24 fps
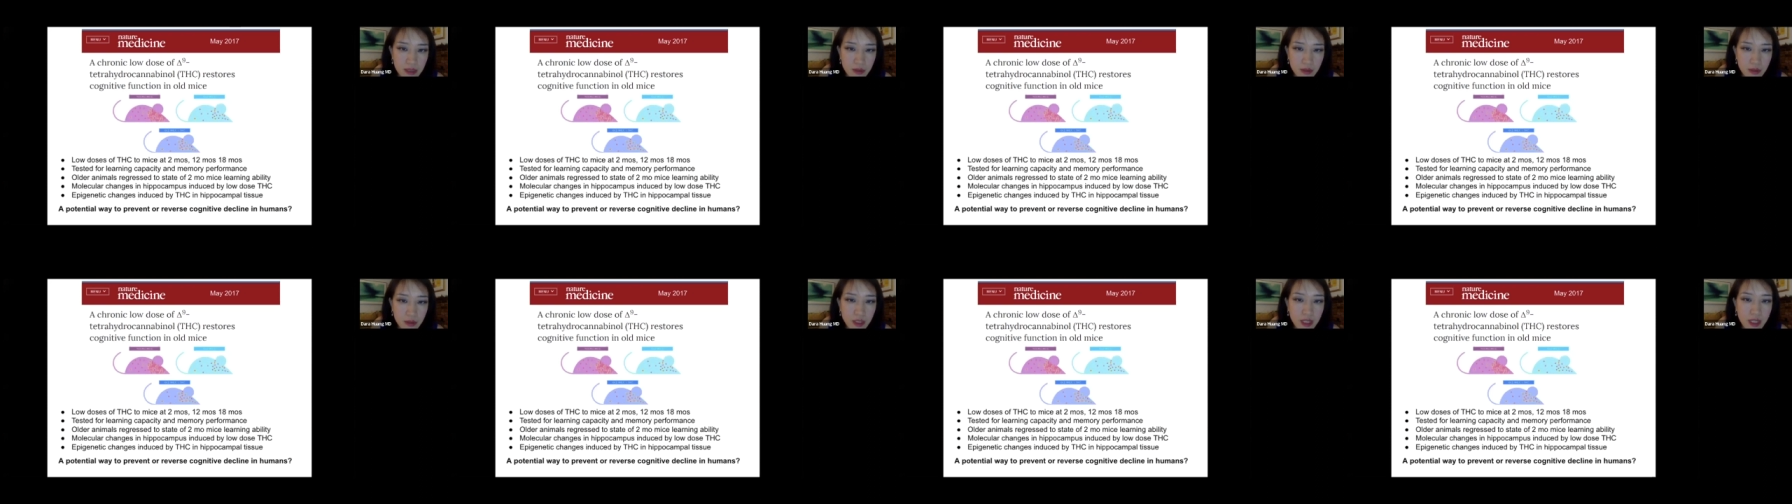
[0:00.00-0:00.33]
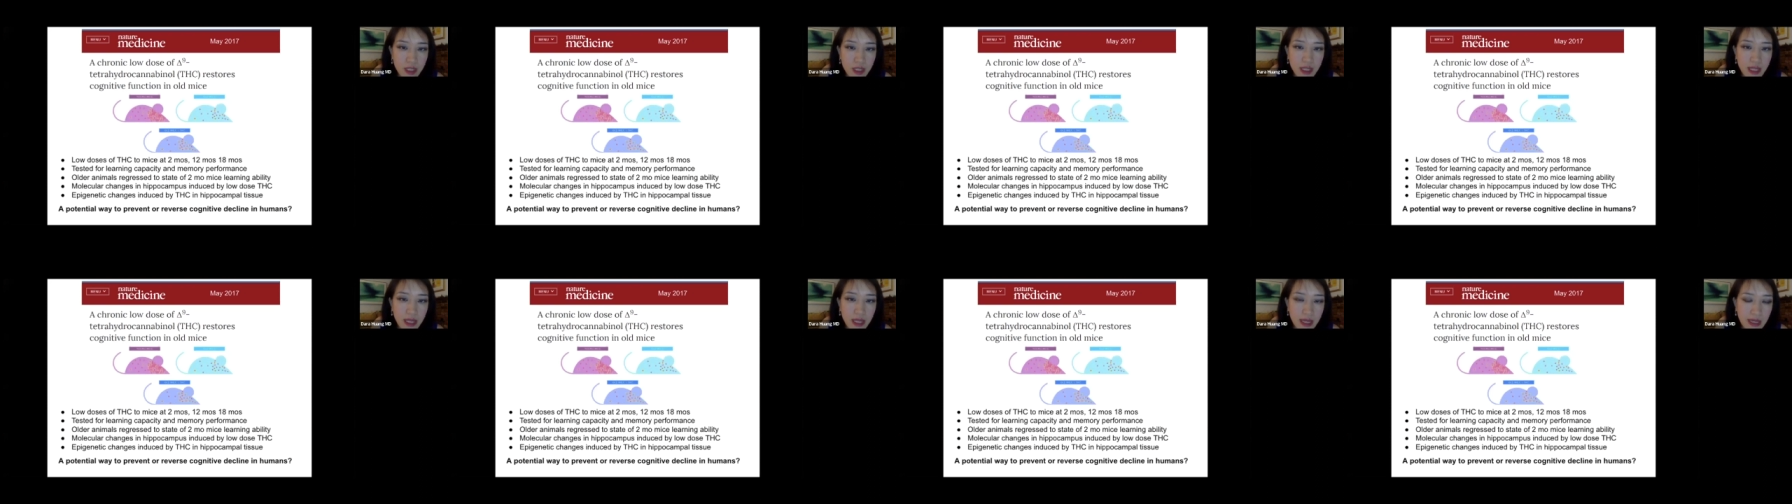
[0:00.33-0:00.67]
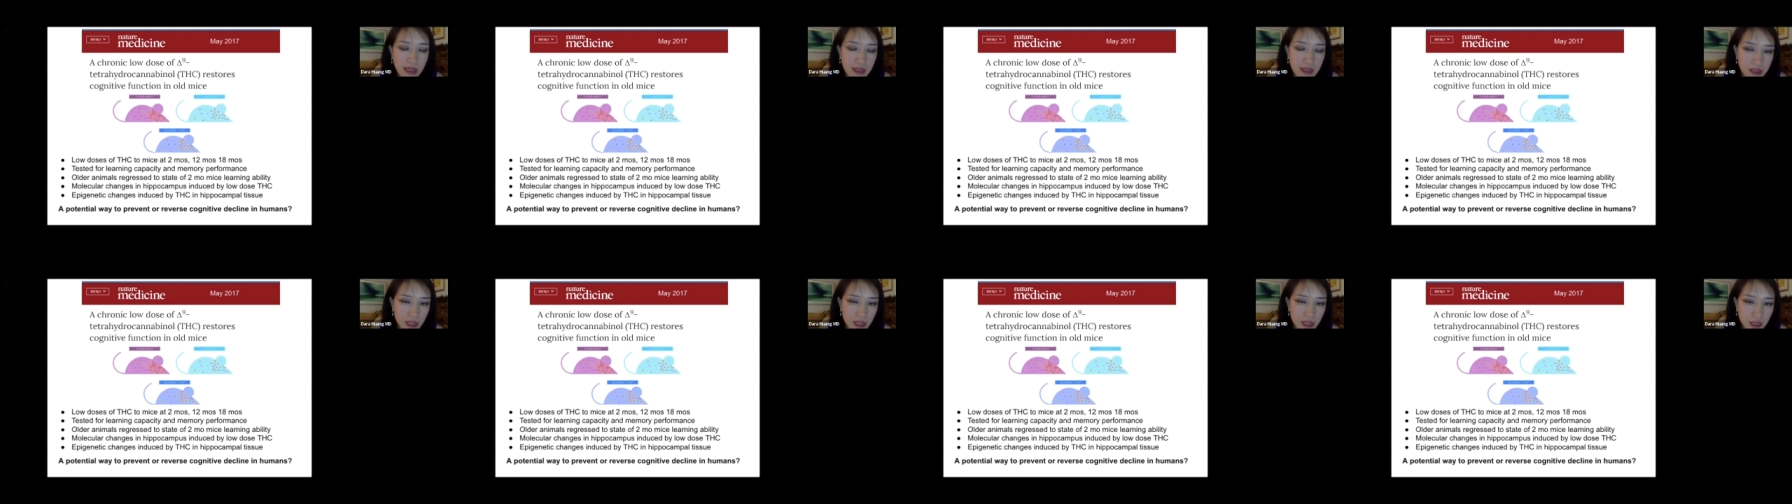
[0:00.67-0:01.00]
so looking at
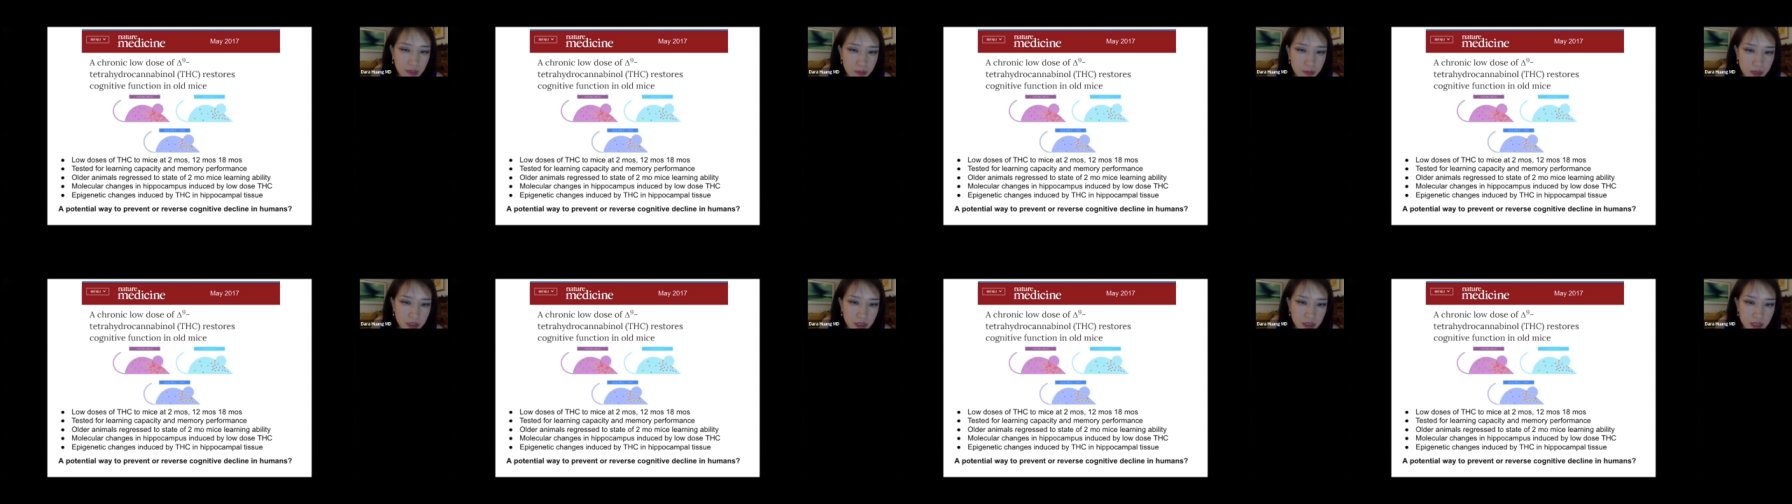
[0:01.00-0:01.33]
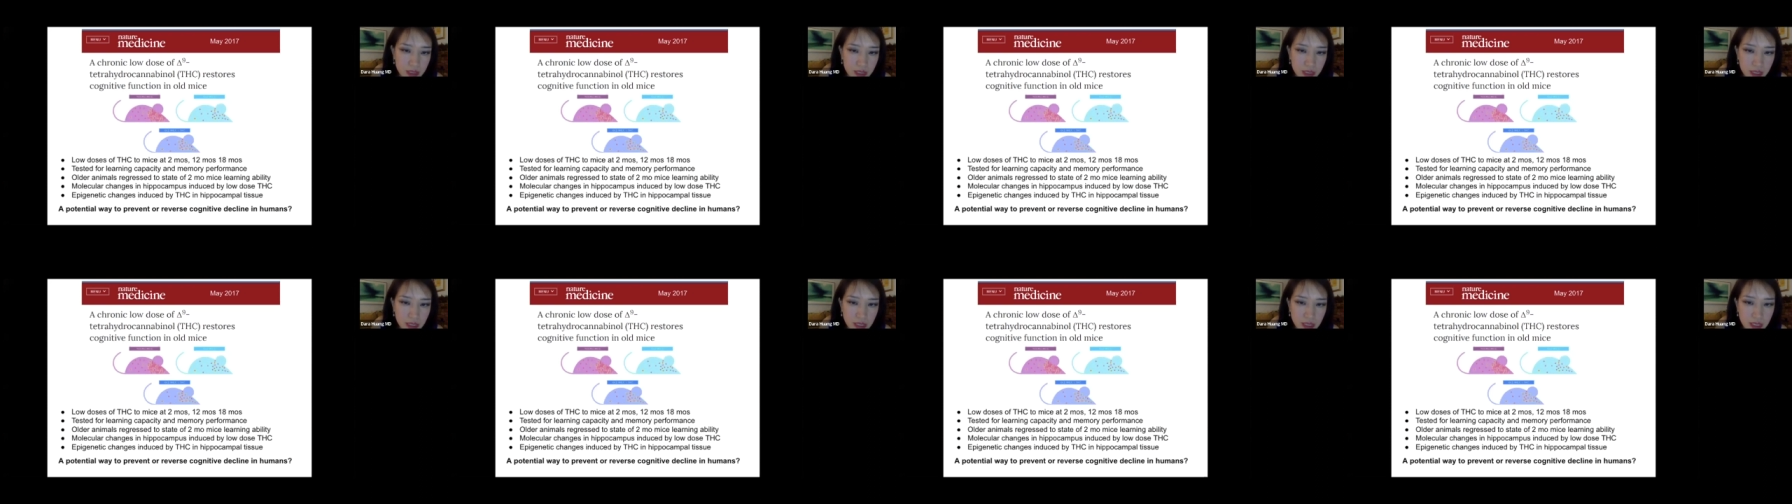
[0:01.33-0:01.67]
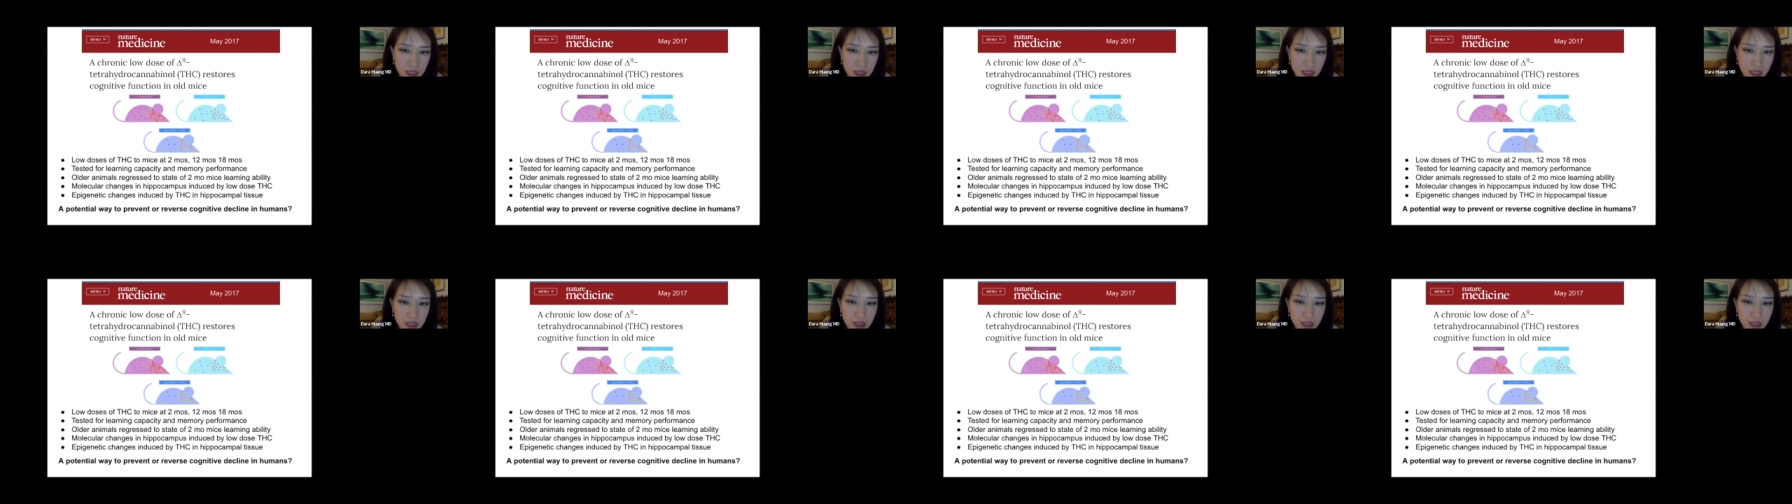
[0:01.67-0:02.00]
Alzheimer's
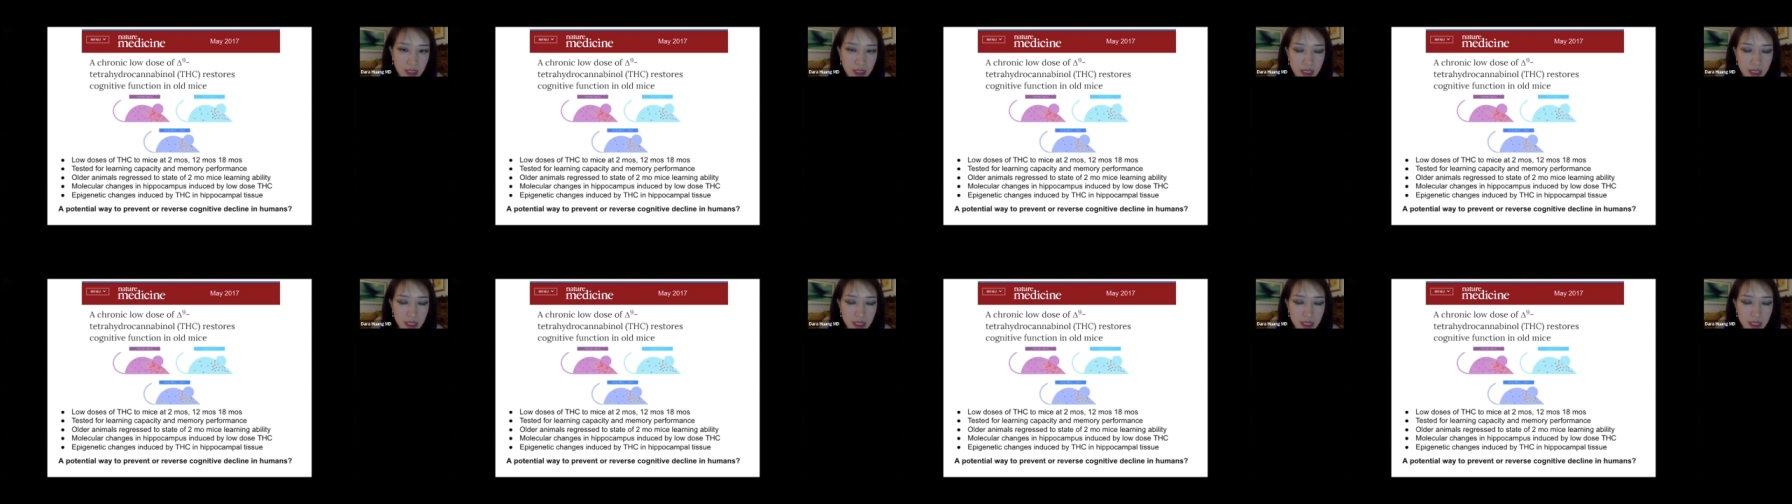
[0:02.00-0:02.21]
disease, and